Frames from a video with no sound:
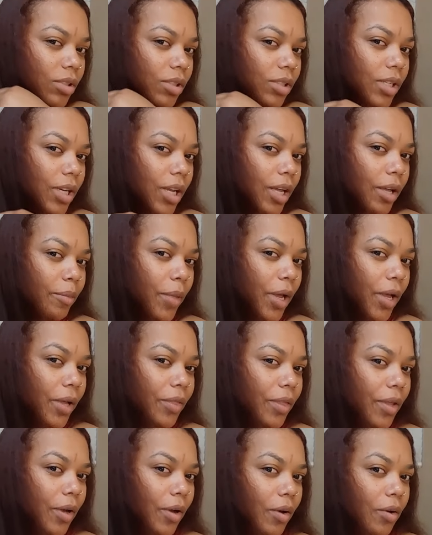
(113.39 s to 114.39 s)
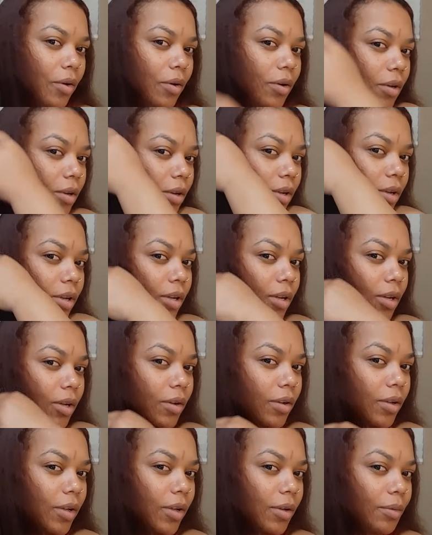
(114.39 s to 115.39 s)
Snagging back there.
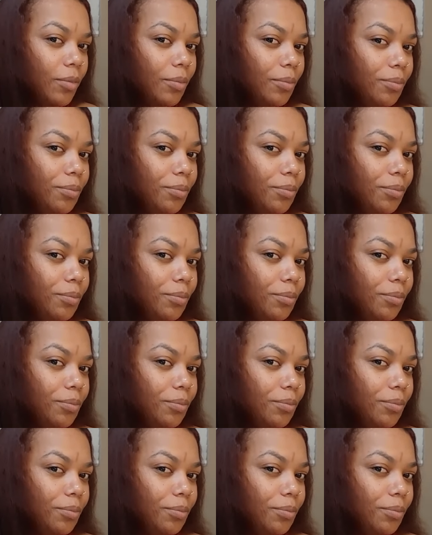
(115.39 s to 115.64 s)
Okay.